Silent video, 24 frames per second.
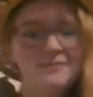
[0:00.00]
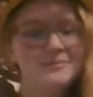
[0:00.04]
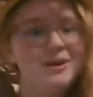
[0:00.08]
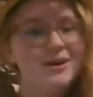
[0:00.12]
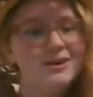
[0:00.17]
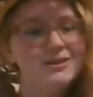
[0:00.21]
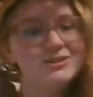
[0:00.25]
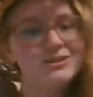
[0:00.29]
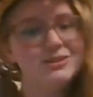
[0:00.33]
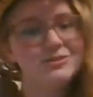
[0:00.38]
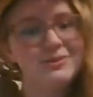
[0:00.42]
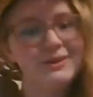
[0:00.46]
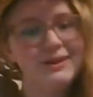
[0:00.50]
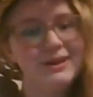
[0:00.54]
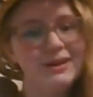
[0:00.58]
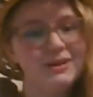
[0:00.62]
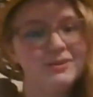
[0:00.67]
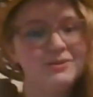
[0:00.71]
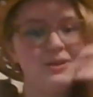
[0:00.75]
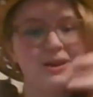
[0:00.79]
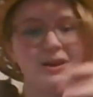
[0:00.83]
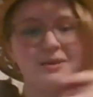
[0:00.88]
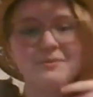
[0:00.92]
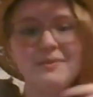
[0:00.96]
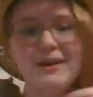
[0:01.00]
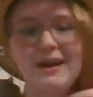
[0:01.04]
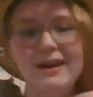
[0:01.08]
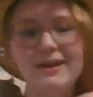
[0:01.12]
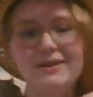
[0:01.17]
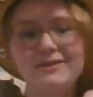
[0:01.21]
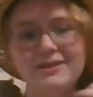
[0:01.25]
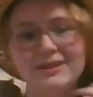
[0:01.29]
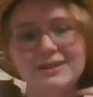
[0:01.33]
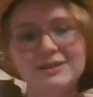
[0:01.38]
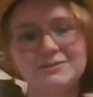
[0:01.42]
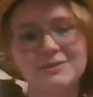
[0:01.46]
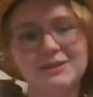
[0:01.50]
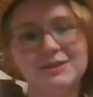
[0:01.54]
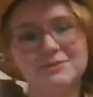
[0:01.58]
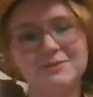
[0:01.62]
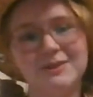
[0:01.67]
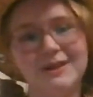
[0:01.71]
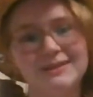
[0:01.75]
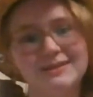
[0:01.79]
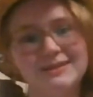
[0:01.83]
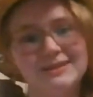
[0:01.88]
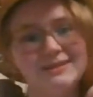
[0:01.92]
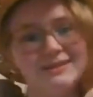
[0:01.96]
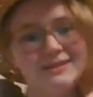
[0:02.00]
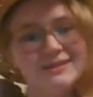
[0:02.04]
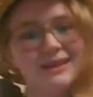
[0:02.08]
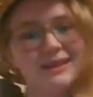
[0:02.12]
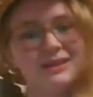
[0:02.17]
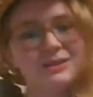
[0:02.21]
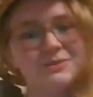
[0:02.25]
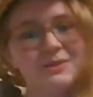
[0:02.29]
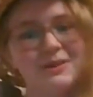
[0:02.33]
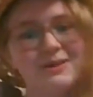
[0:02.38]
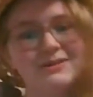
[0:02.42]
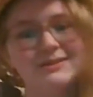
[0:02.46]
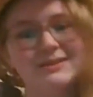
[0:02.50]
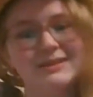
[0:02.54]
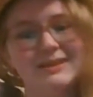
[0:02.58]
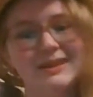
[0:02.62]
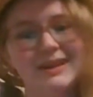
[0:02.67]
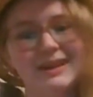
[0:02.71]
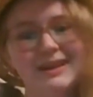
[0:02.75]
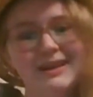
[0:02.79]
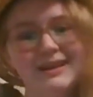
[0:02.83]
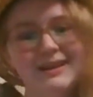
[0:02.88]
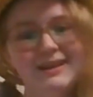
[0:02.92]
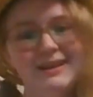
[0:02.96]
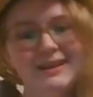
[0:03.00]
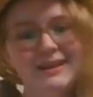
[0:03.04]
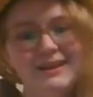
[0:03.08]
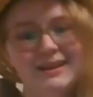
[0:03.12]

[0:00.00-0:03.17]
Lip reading: I'm also wearing one of my Christmas presents as well today.